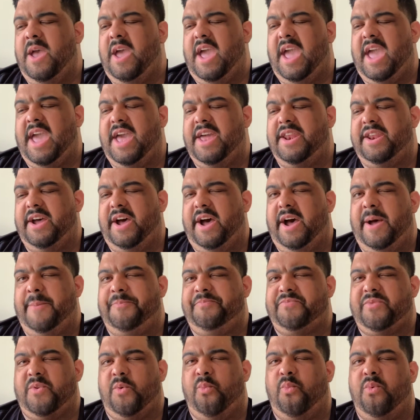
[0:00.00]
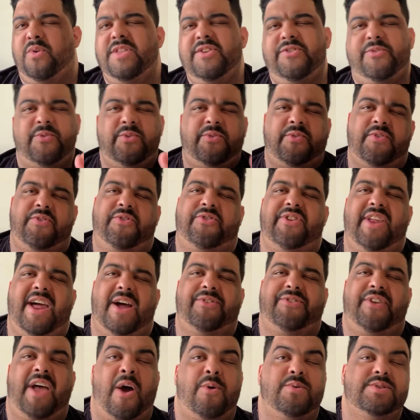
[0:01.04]
And when this was first
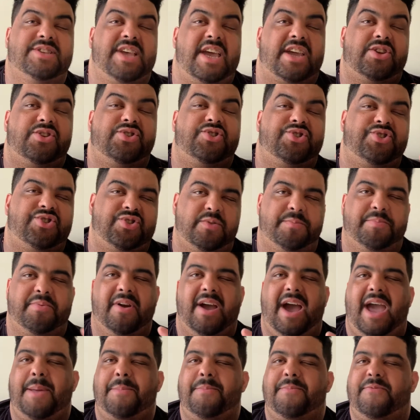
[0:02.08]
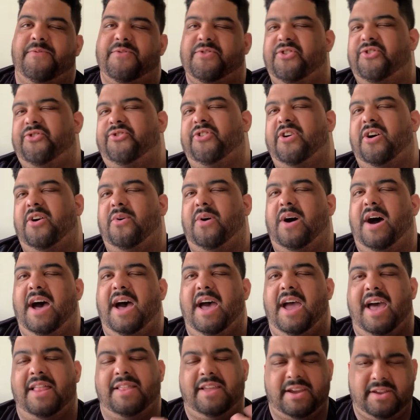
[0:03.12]
announced, I was super hyped for this show.
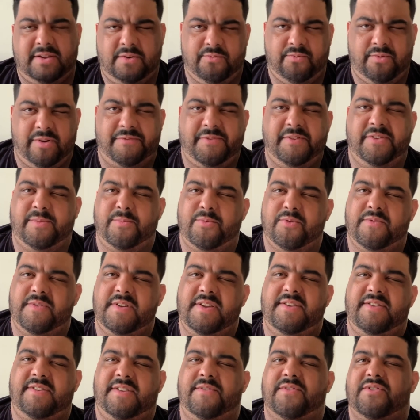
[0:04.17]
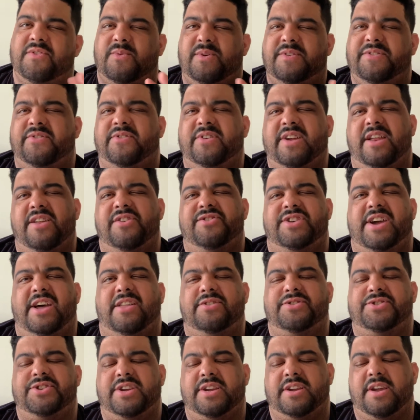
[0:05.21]
I like Refn's movies, even the ones that are kind of
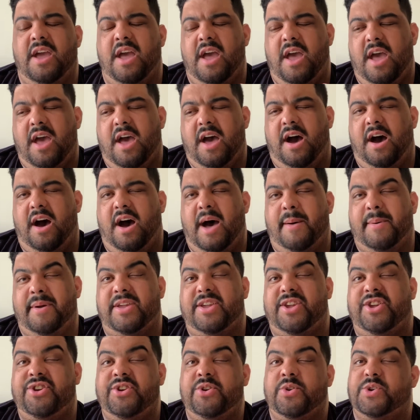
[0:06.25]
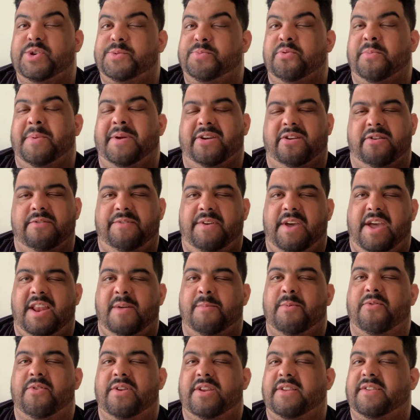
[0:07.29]
challenging. I'm a huge Brubaker fan. I've
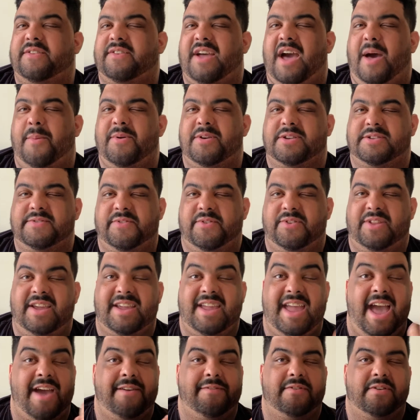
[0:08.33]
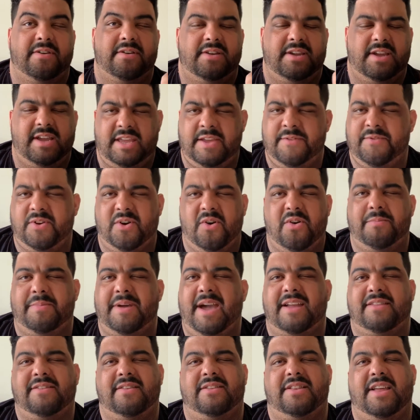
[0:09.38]
been reading his comics for ever, even going
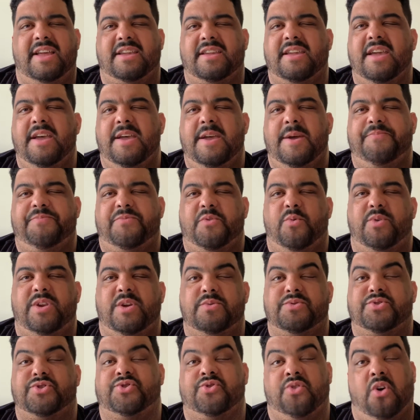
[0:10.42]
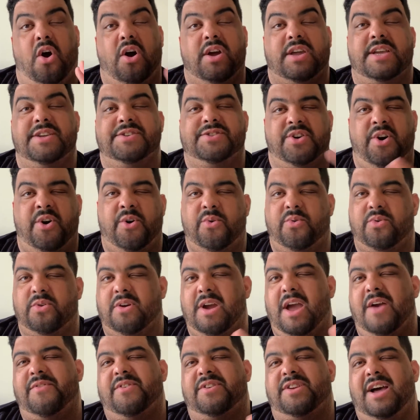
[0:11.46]
back to when he was drawing his own
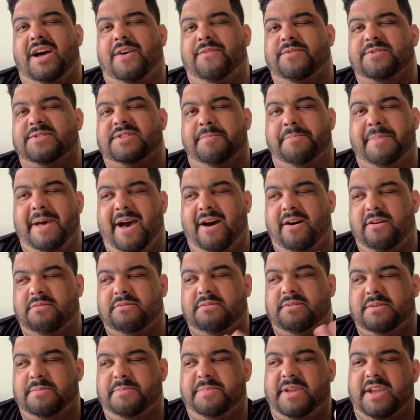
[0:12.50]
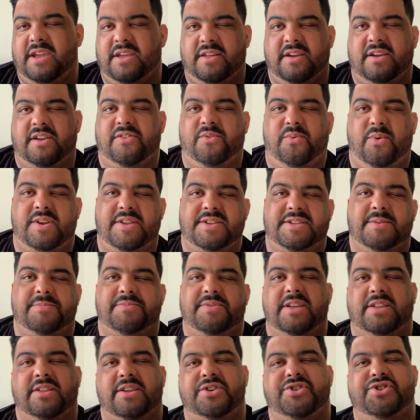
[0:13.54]
graphic novels about being a
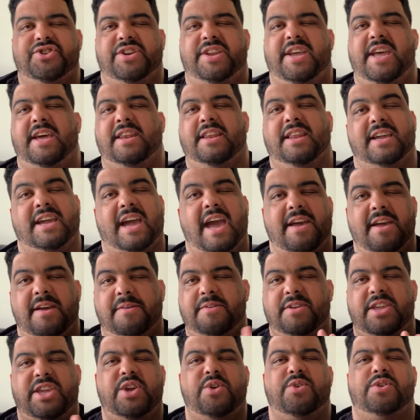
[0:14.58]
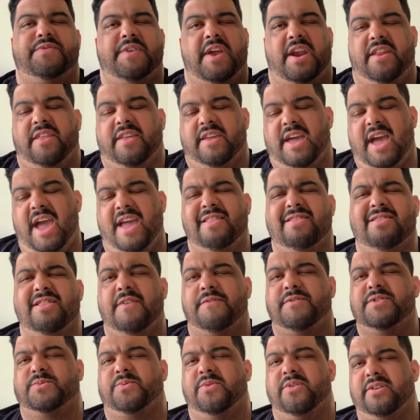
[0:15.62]
20-something shithead. I'm a huge fan of the guy.
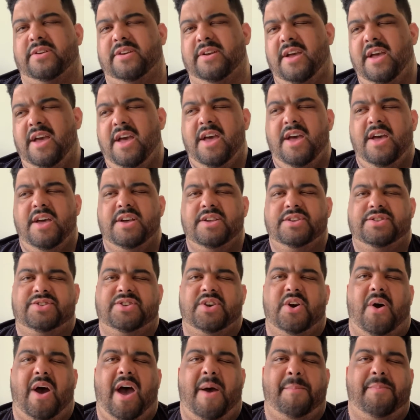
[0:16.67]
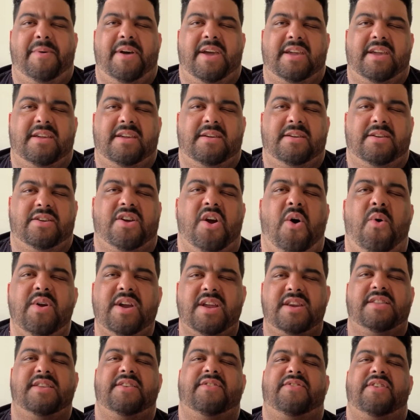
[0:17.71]
Love his work. So I'm going
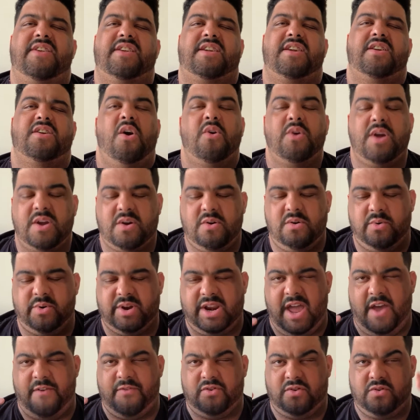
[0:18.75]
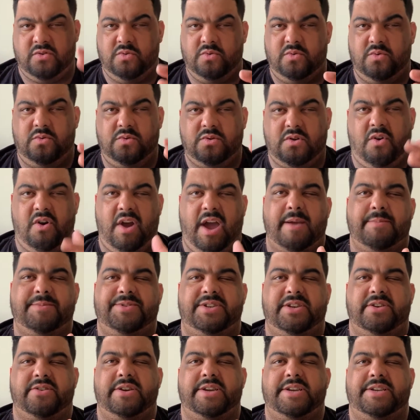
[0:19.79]
into this thinking, okay, cool, we're gonna have a cool crime
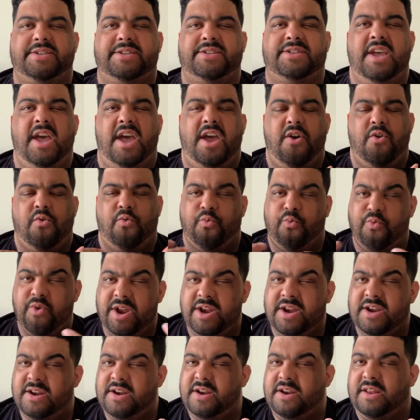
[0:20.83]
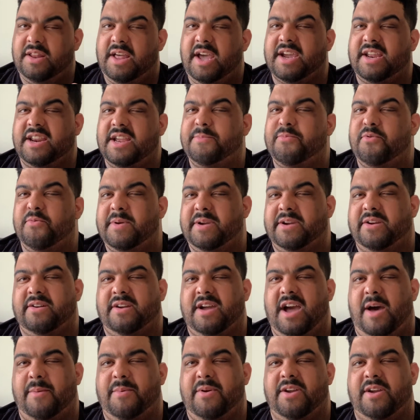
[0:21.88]
series written like an Ed Brubaker
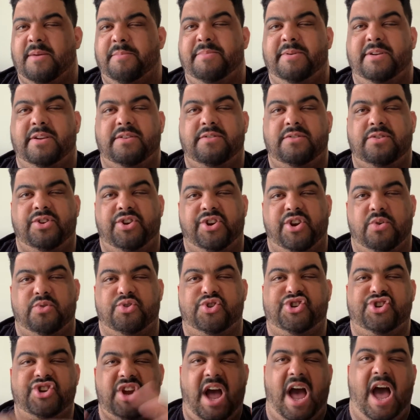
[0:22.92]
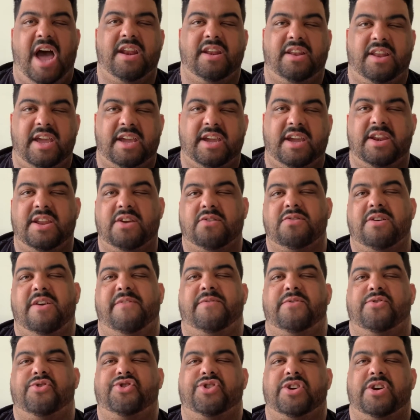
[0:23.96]
comic, but shot like a Nick
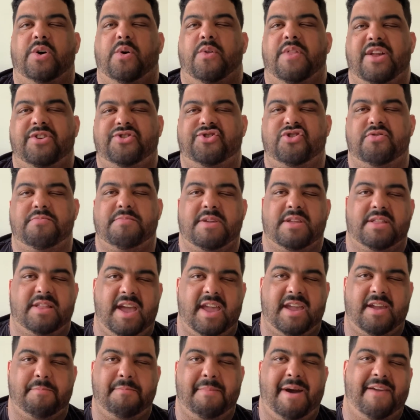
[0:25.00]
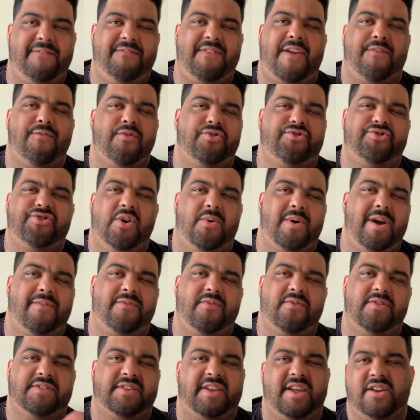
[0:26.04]
Refn show. That should be my favorite show
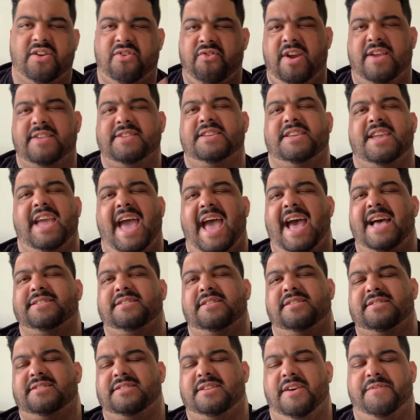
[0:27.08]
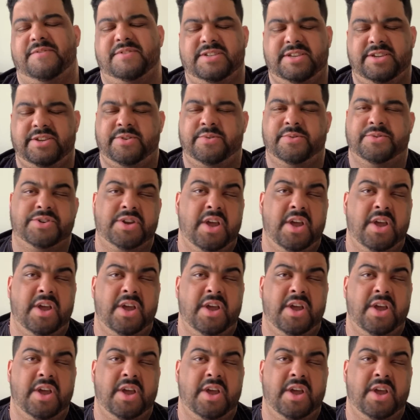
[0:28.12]
ever. It's got a crazy cast and stuff. It's huge.